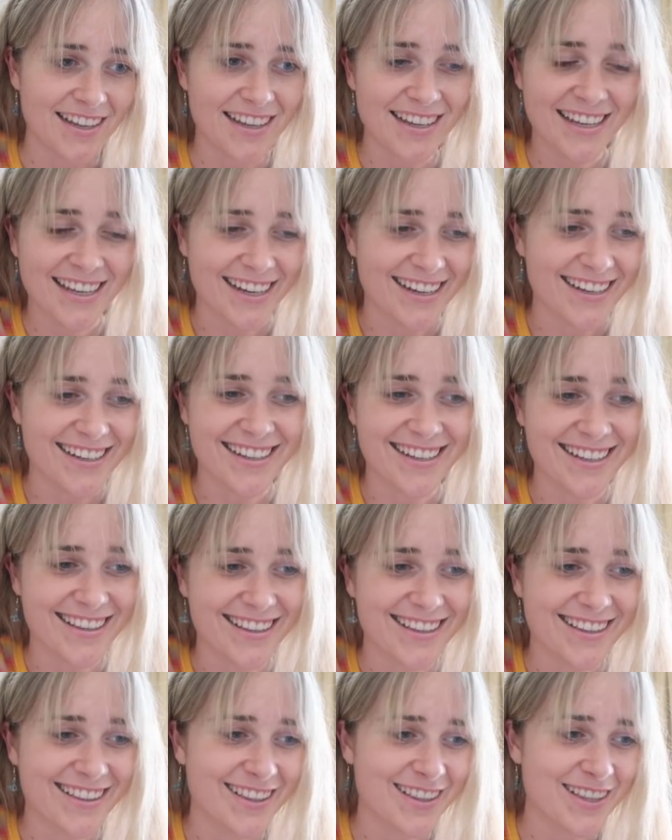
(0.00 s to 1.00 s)
yeah,
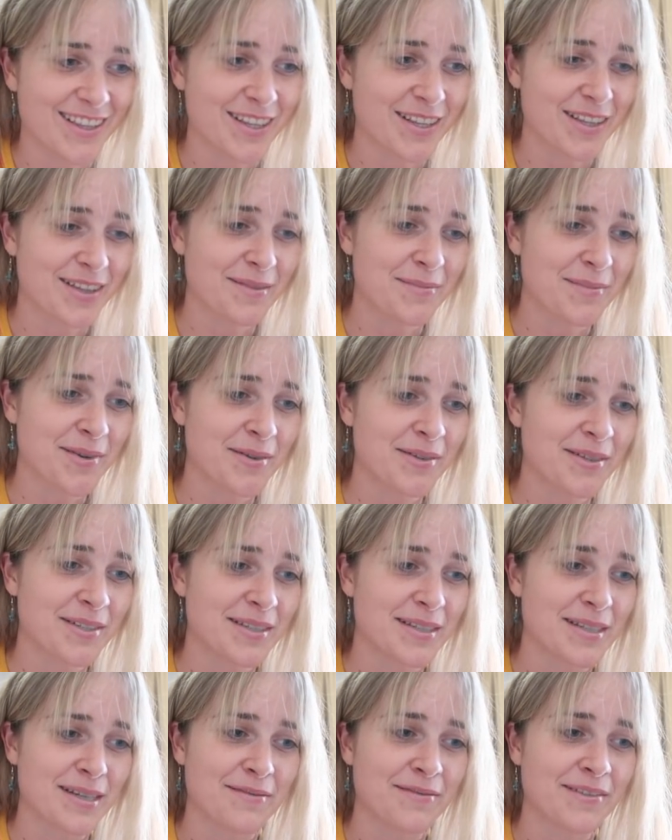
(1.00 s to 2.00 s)
the Moon
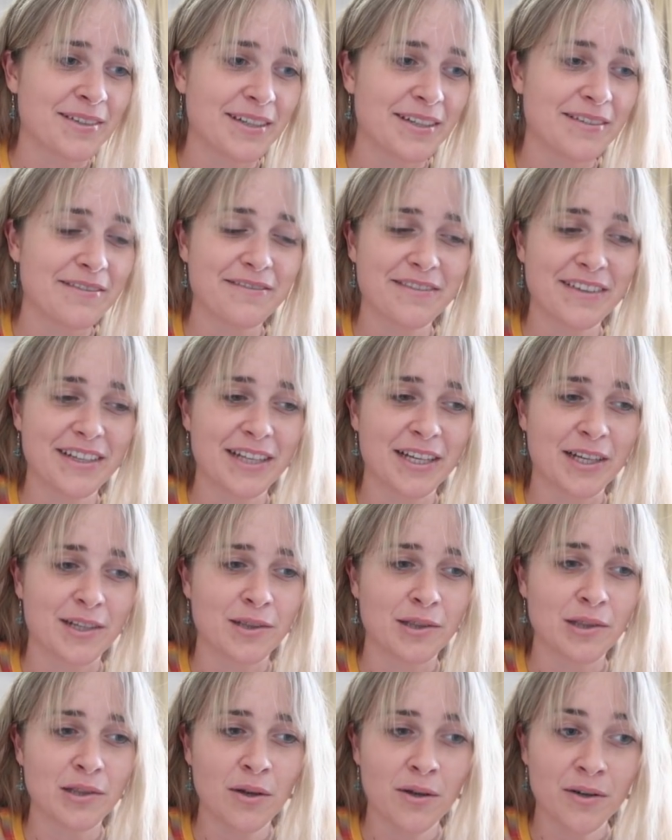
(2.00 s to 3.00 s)
is definitely feeling a
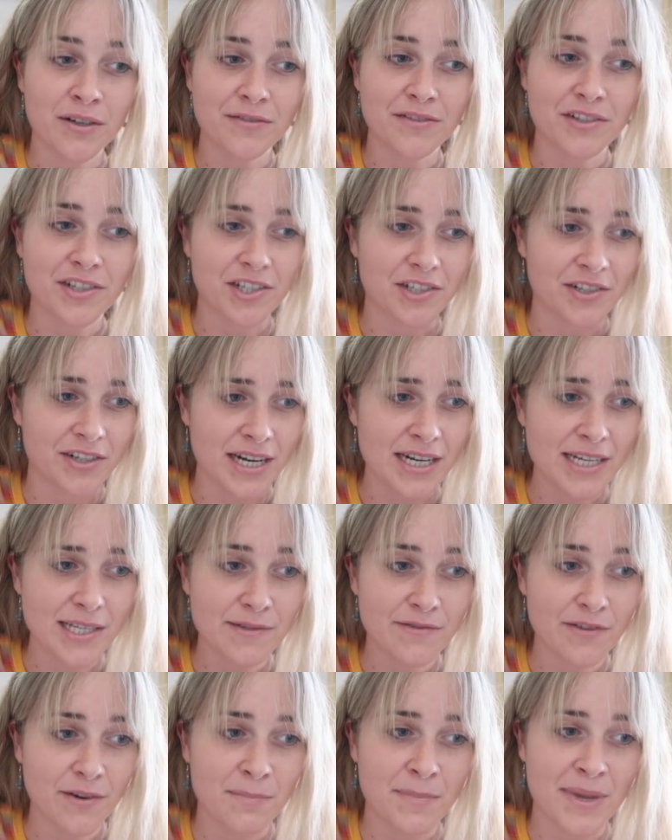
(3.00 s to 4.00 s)
lot of
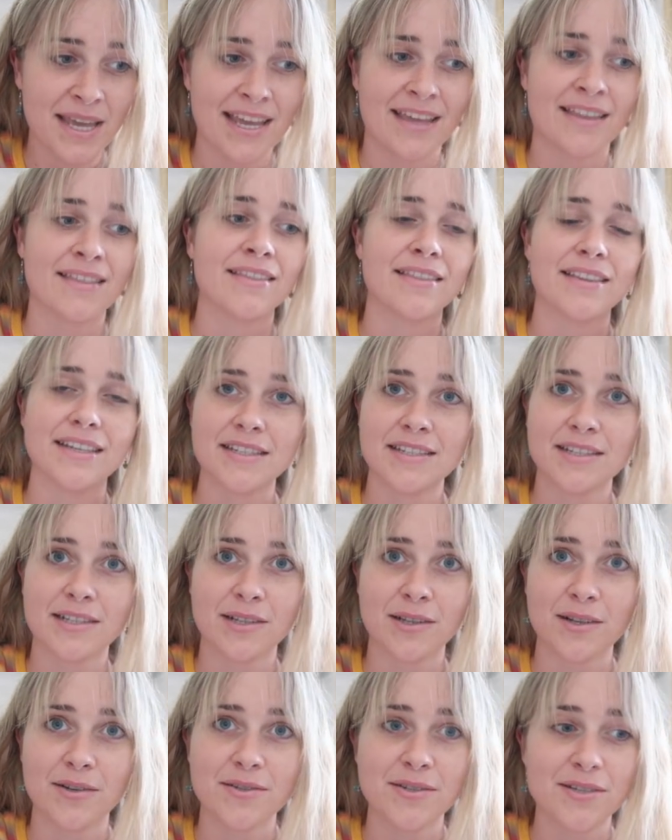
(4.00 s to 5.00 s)
stress from being this
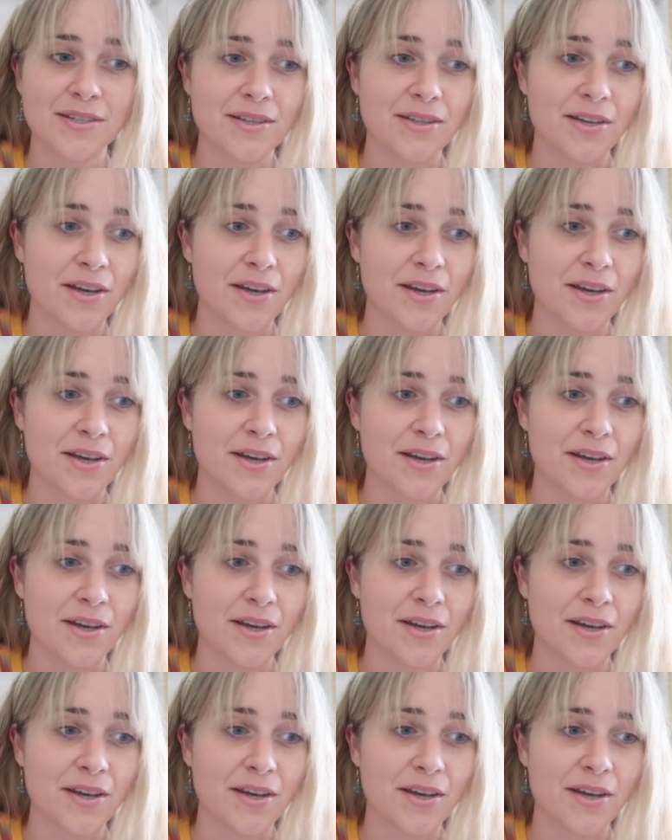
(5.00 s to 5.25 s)
close to